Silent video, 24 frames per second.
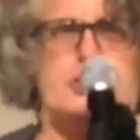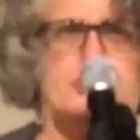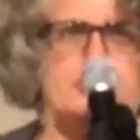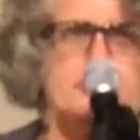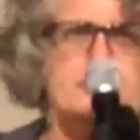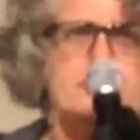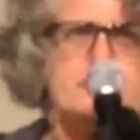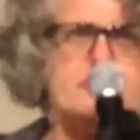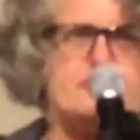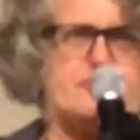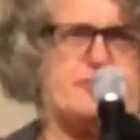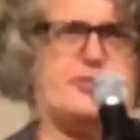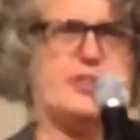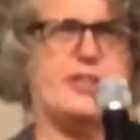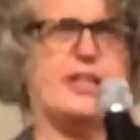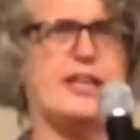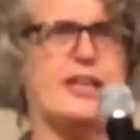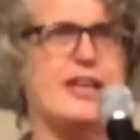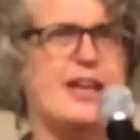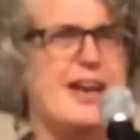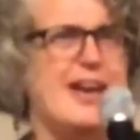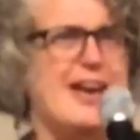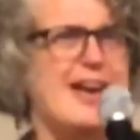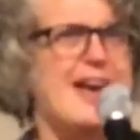
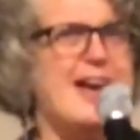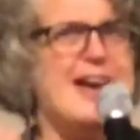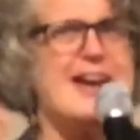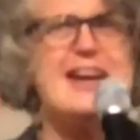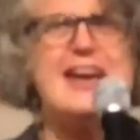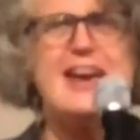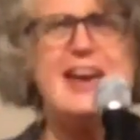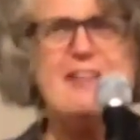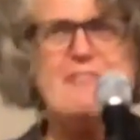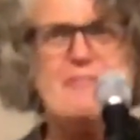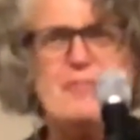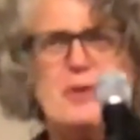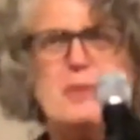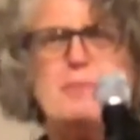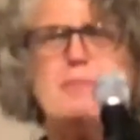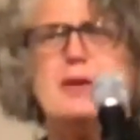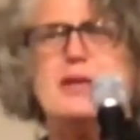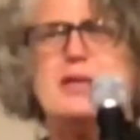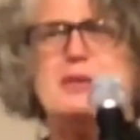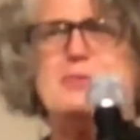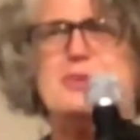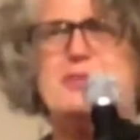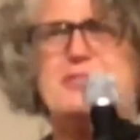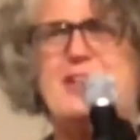beautifully. And
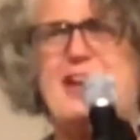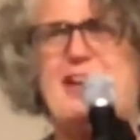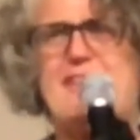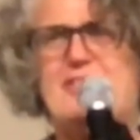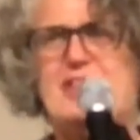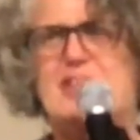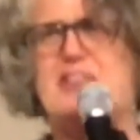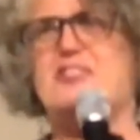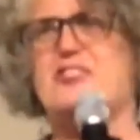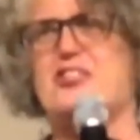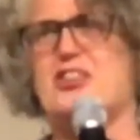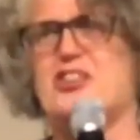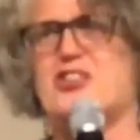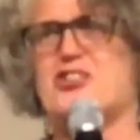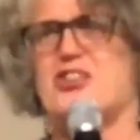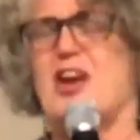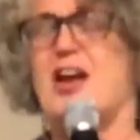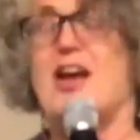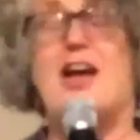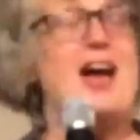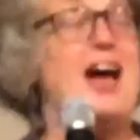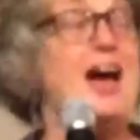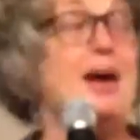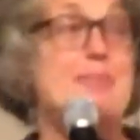everybody was having
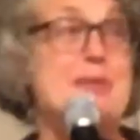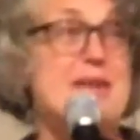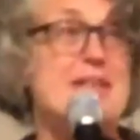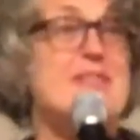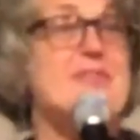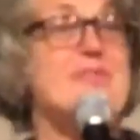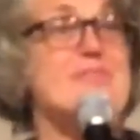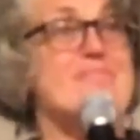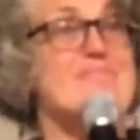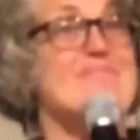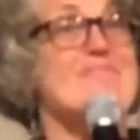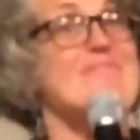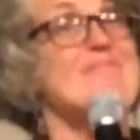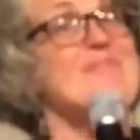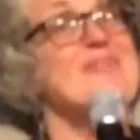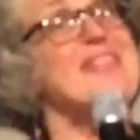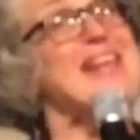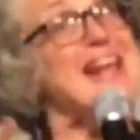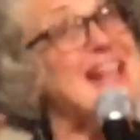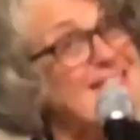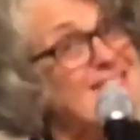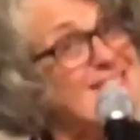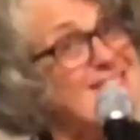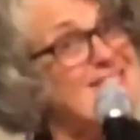
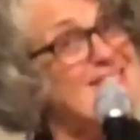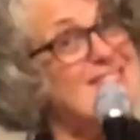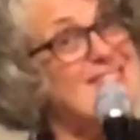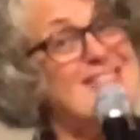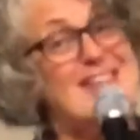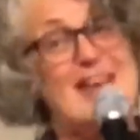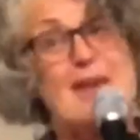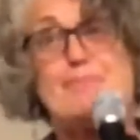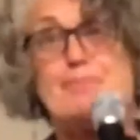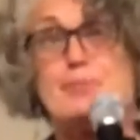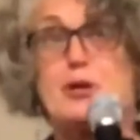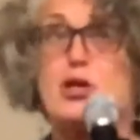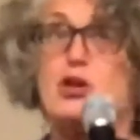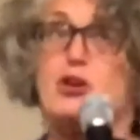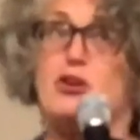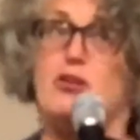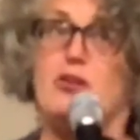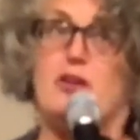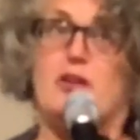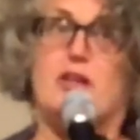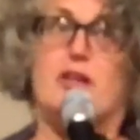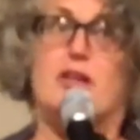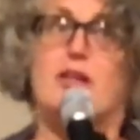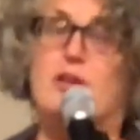that step
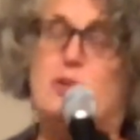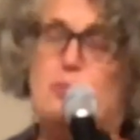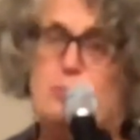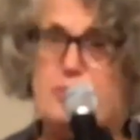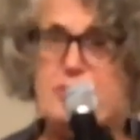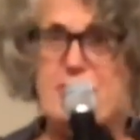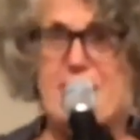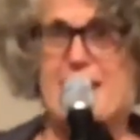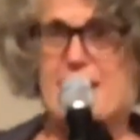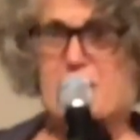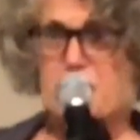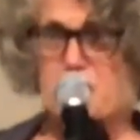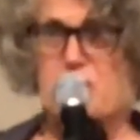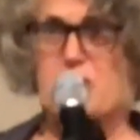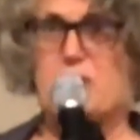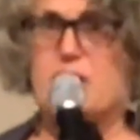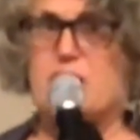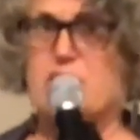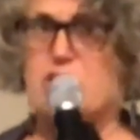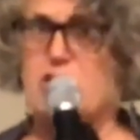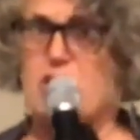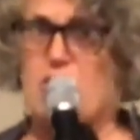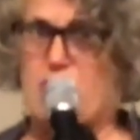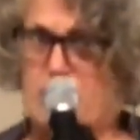girl was
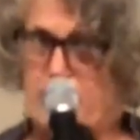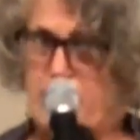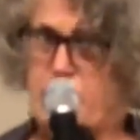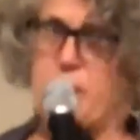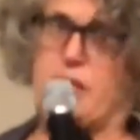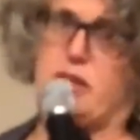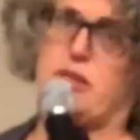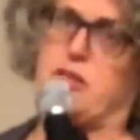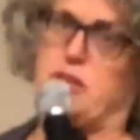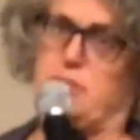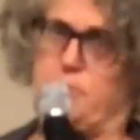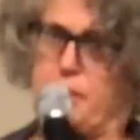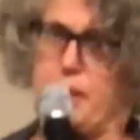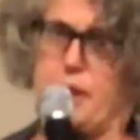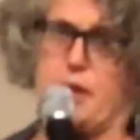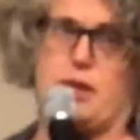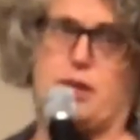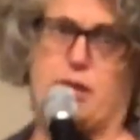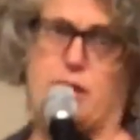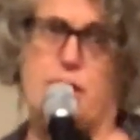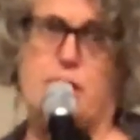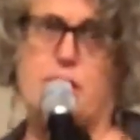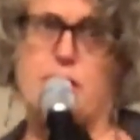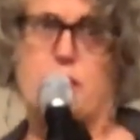actually talking to
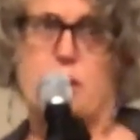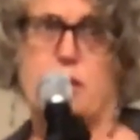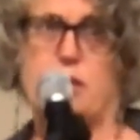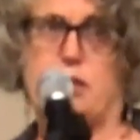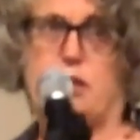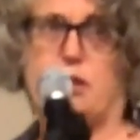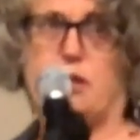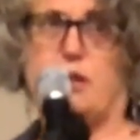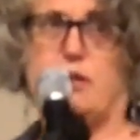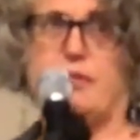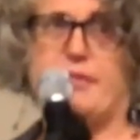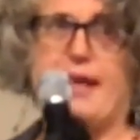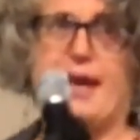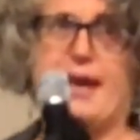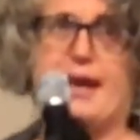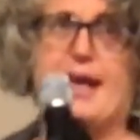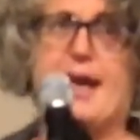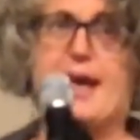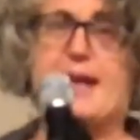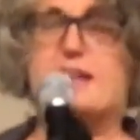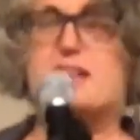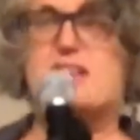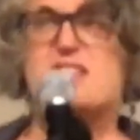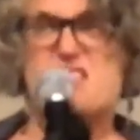me. That
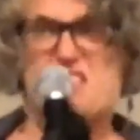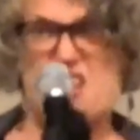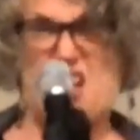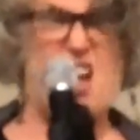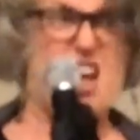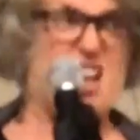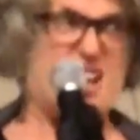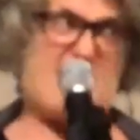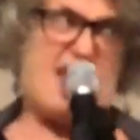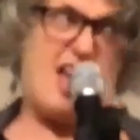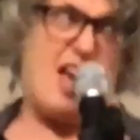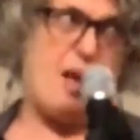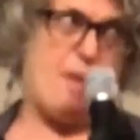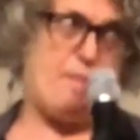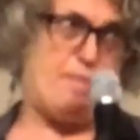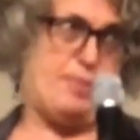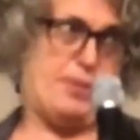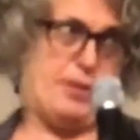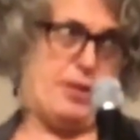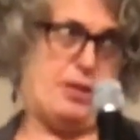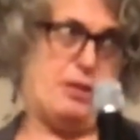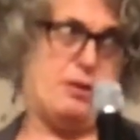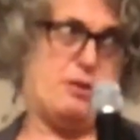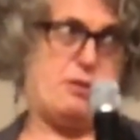had not
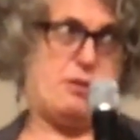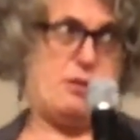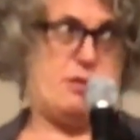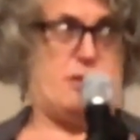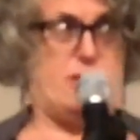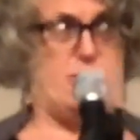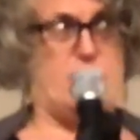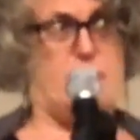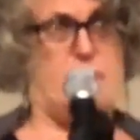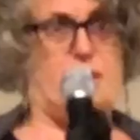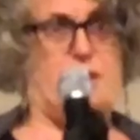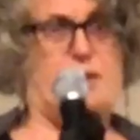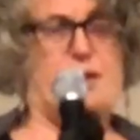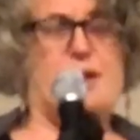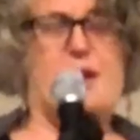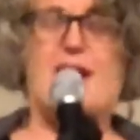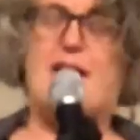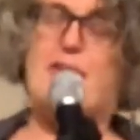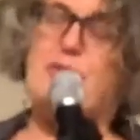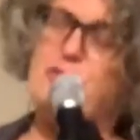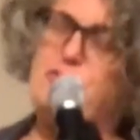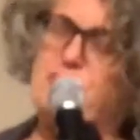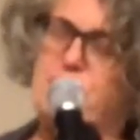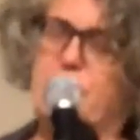happened.
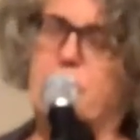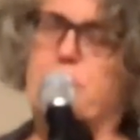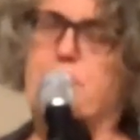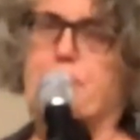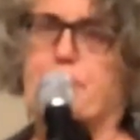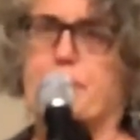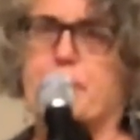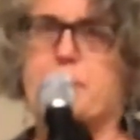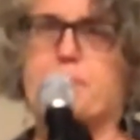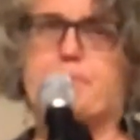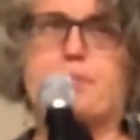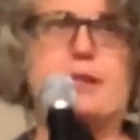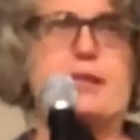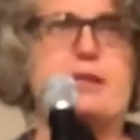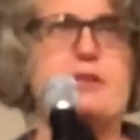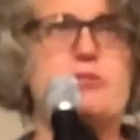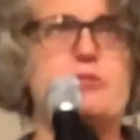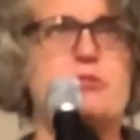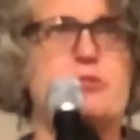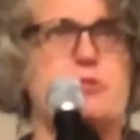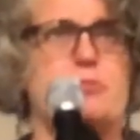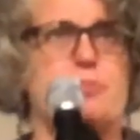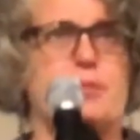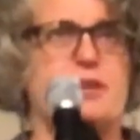I was feeling pretty
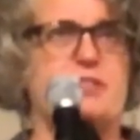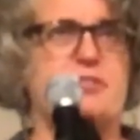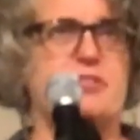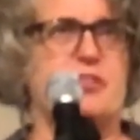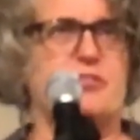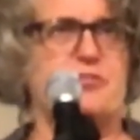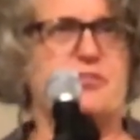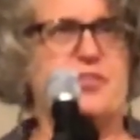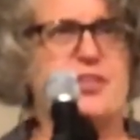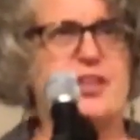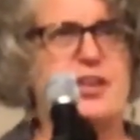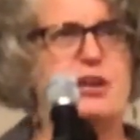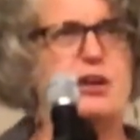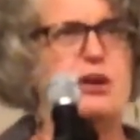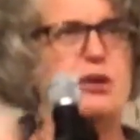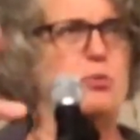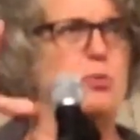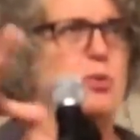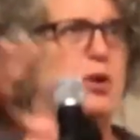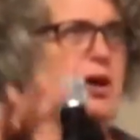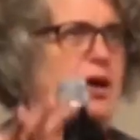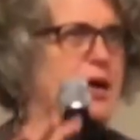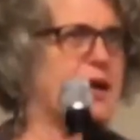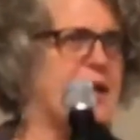pleased with myself, and they
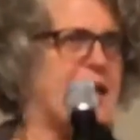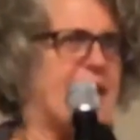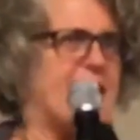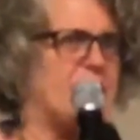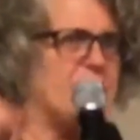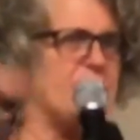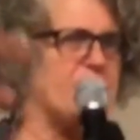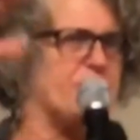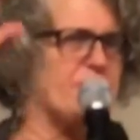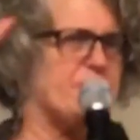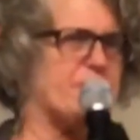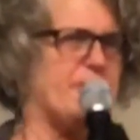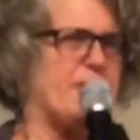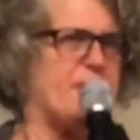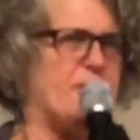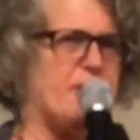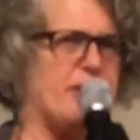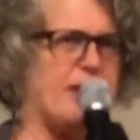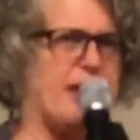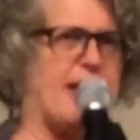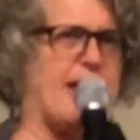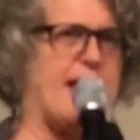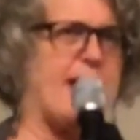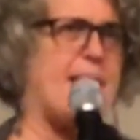all walk out and they're
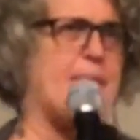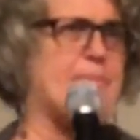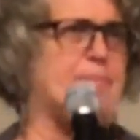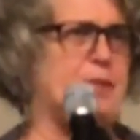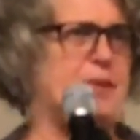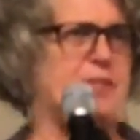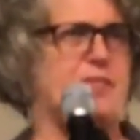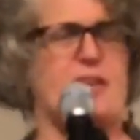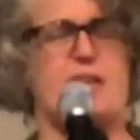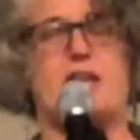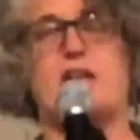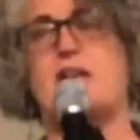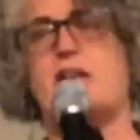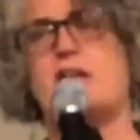very happy. The